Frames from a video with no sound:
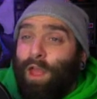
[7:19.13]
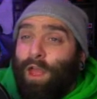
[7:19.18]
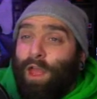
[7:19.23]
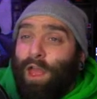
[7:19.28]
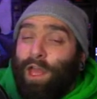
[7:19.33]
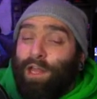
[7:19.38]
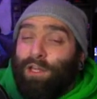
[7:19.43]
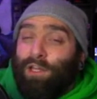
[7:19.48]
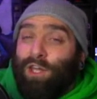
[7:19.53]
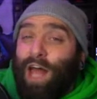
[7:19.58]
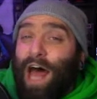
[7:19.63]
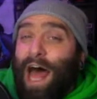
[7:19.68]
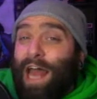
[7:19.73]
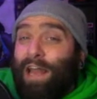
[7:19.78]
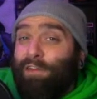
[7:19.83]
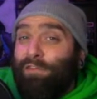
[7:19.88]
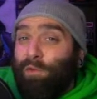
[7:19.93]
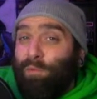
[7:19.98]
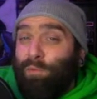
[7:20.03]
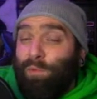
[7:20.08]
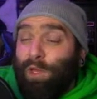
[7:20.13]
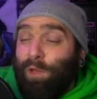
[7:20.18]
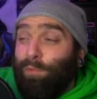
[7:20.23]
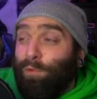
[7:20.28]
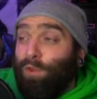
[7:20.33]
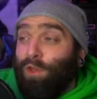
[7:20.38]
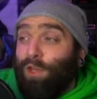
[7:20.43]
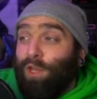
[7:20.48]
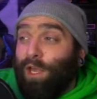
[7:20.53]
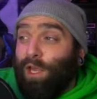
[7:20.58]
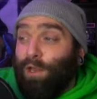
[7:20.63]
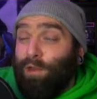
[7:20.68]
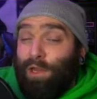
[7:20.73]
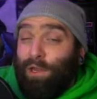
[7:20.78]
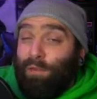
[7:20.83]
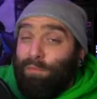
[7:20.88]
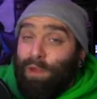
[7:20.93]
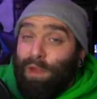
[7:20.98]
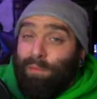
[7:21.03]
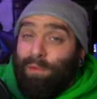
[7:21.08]
And a lot of the people,
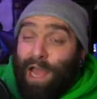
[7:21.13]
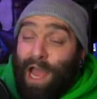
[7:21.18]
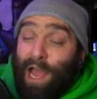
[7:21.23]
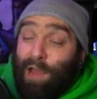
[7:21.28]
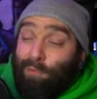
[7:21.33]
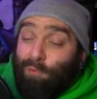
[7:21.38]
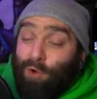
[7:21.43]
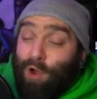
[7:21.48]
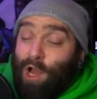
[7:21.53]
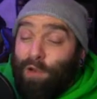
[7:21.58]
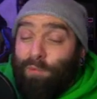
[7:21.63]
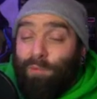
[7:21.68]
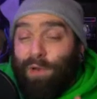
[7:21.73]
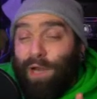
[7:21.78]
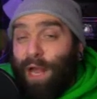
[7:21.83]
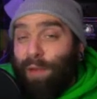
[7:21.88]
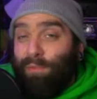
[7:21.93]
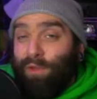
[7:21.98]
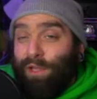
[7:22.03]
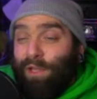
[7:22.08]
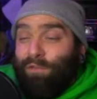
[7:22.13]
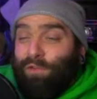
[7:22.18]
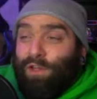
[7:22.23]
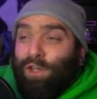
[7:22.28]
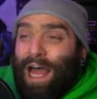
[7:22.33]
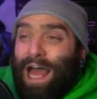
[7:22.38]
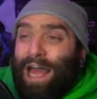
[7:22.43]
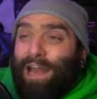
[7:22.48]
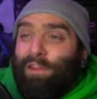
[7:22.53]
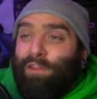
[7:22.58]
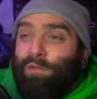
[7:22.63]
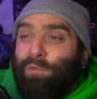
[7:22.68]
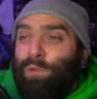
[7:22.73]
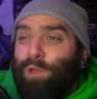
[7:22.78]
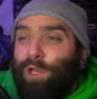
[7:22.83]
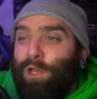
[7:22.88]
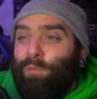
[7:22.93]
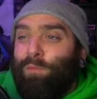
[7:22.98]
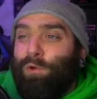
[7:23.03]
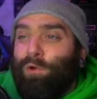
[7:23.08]
and maybe I'm wrong, but I believe a lot of the
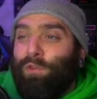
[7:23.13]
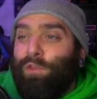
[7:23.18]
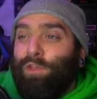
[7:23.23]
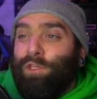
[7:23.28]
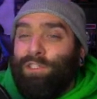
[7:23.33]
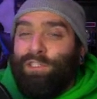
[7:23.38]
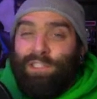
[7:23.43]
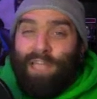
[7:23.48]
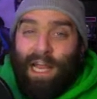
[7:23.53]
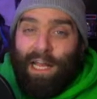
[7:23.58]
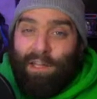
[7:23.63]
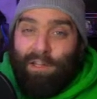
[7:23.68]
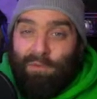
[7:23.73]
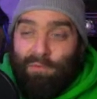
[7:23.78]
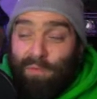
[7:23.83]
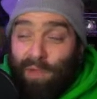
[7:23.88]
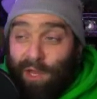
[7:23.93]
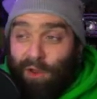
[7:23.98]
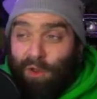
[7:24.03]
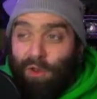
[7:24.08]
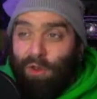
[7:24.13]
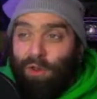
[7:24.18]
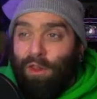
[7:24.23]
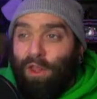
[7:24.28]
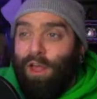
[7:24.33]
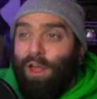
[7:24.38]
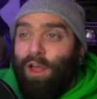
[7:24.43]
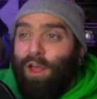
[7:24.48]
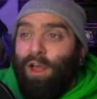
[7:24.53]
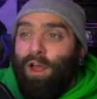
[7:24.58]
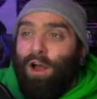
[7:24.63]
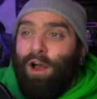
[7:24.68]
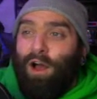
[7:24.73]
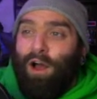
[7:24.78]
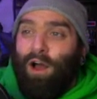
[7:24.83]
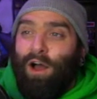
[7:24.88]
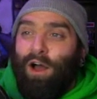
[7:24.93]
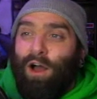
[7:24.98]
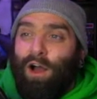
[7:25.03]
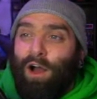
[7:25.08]
people, the silent middle,
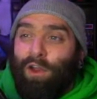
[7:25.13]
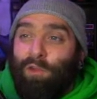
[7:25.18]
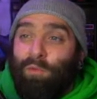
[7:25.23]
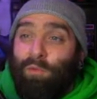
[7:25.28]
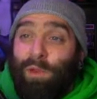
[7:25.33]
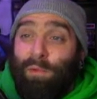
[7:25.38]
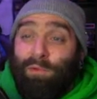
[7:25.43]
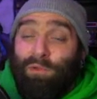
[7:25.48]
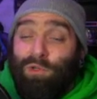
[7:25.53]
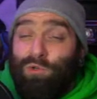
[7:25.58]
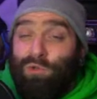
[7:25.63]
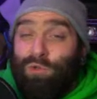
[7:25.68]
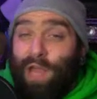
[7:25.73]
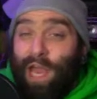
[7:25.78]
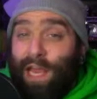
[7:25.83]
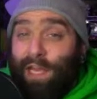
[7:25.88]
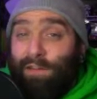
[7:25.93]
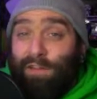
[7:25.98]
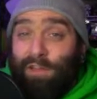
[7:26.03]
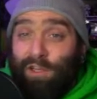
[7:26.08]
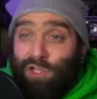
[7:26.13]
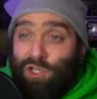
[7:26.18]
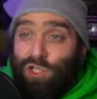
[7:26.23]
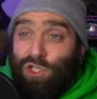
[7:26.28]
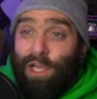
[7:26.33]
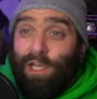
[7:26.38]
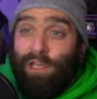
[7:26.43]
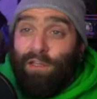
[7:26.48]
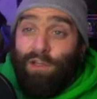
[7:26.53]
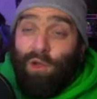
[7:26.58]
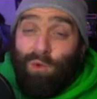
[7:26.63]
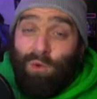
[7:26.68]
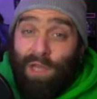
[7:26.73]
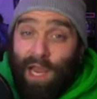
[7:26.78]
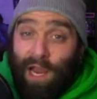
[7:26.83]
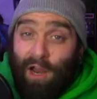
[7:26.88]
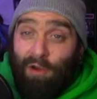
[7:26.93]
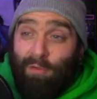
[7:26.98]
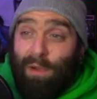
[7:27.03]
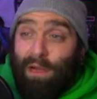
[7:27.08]
are the people who hate this shit, don't
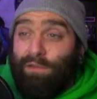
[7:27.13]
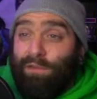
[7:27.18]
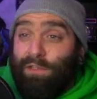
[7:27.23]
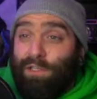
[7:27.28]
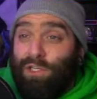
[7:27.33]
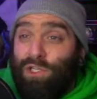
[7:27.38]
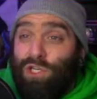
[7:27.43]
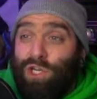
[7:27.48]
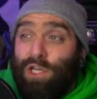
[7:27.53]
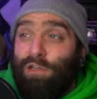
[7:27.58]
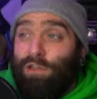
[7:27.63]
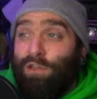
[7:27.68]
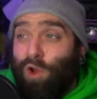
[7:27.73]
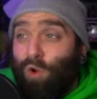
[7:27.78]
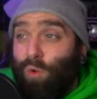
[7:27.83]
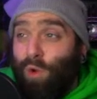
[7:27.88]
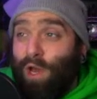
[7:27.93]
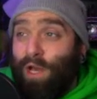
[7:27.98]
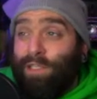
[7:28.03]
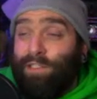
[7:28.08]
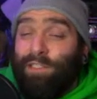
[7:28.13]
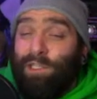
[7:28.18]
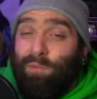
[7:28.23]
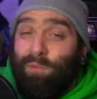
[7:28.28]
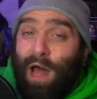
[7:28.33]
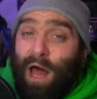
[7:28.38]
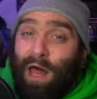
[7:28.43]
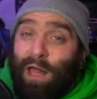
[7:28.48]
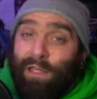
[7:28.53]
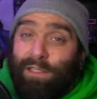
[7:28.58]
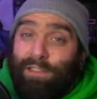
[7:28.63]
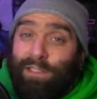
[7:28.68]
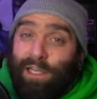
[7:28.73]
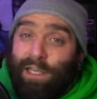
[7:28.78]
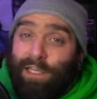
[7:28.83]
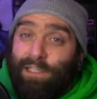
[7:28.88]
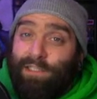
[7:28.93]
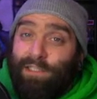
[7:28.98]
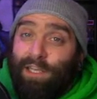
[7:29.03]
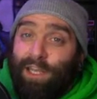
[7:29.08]
care about this shit, don't want to see
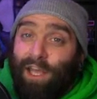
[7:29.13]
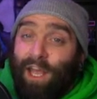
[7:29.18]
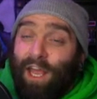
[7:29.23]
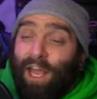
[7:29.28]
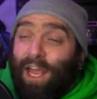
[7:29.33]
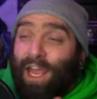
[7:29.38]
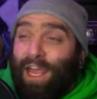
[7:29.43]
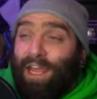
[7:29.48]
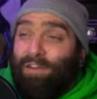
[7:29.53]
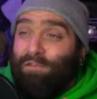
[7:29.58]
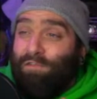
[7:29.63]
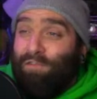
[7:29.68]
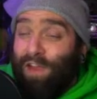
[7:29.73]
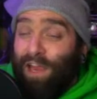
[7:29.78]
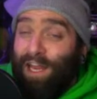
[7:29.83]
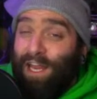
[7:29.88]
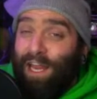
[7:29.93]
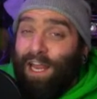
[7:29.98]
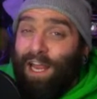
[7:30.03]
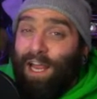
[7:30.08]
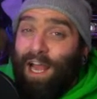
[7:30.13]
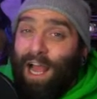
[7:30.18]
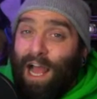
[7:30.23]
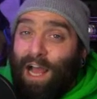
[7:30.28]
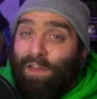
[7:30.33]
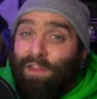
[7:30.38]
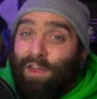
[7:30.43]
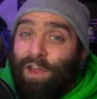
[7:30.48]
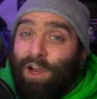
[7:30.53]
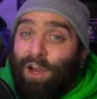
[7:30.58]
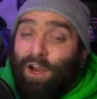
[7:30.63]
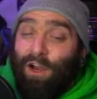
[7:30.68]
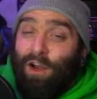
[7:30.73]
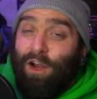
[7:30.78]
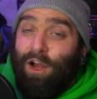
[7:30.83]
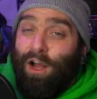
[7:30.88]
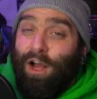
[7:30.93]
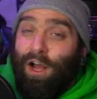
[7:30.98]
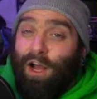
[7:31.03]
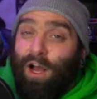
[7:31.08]
politics invading on
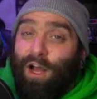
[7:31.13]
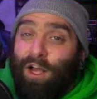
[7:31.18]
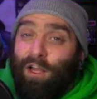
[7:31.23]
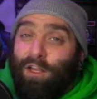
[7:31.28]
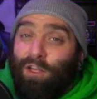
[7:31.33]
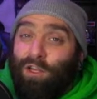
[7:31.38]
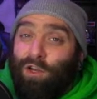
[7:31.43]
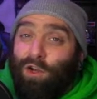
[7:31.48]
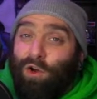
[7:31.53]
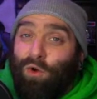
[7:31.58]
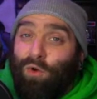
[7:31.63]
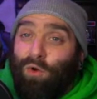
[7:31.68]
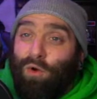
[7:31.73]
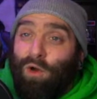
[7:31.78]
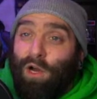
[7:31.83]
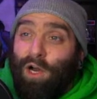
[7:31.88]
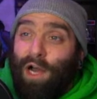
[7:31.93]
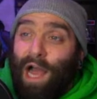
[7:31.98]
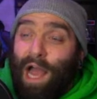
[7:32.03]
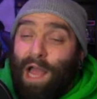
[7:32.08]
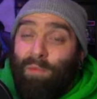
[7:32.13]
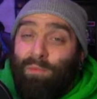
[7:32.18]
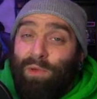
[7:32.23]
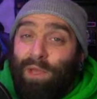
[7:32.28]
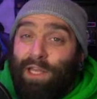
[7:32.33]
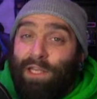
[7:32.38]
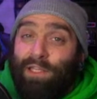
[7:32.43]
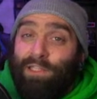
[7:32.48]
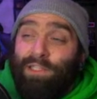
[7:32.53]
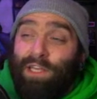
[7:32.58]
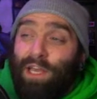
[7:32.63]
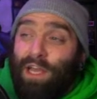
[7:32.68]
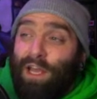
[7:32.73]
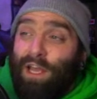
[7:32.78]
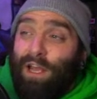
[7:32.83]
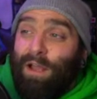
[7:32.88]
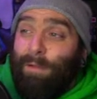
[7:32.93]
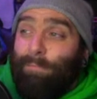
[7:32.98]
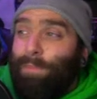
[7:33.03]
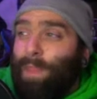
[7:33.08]
their, IPs.
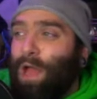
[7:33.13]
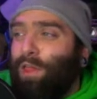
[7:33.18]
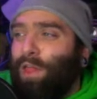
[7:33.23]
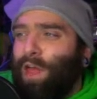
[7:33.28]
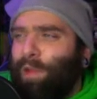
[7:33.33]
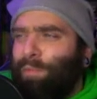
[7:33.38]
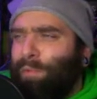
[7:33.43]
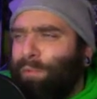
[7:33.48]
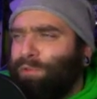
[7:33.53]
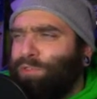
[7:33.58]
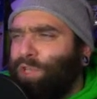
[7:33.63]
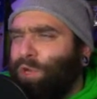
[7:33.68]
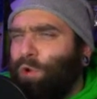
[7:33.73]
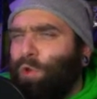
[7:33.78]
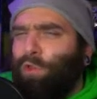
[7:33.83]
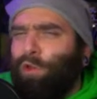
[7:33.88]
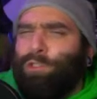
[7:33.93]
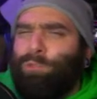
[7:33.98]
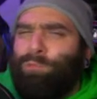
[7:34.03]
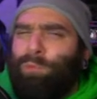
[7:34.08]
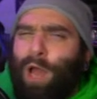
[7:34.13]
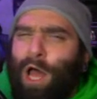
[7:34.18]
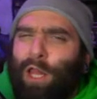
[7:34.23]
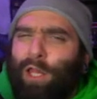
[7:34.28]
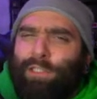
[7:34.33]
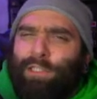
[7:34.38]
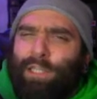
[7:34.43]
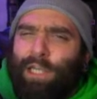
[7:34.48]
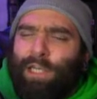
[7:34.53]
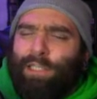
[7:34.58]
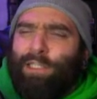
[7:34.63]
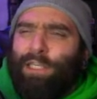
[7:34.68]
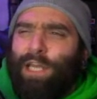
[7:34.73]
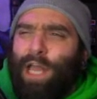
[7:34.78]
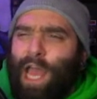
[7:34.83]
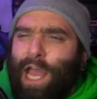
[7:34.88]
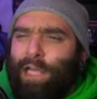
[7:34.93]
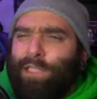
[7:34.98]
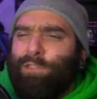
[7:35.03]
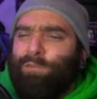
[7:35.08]
Now, a lot of people say, well, there's politics in
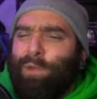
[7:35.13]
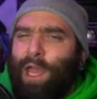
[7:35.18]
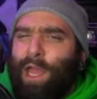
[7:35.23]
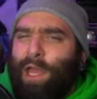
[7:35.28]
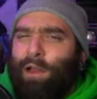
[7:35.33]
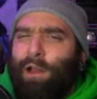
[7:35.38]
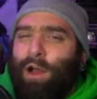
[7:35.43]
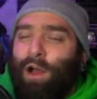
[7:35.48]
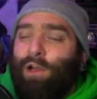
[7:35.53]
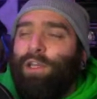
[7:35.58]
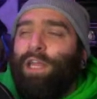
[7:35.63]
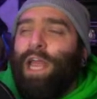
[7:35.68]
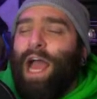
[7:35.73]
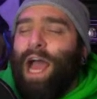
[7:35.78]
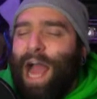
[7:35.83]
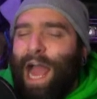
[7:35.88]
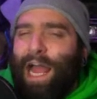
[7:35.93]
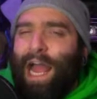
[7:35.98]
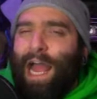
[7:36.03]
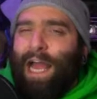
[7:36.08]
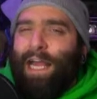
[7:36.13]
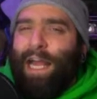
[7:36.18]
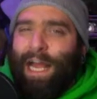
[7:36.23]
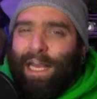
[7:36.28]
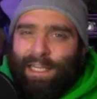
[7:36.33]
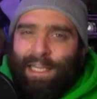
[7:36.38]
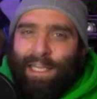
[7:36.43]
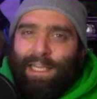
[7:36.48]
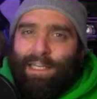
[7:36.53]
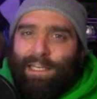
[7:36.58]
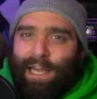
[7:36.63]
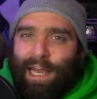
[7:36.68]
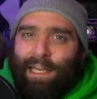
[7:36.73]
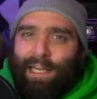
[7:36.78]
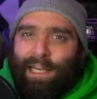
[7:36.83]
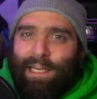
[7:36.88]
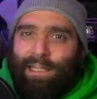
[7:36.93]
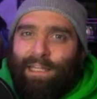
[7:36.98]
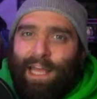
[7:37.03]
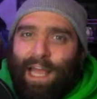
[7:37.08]
X-Men. I get
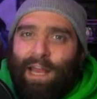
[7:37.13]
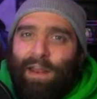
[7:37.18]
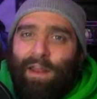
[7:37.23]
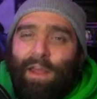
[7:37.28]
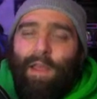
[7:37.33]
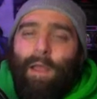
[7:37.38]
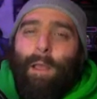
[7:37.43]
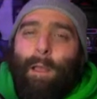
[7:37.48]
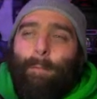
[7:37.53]
that.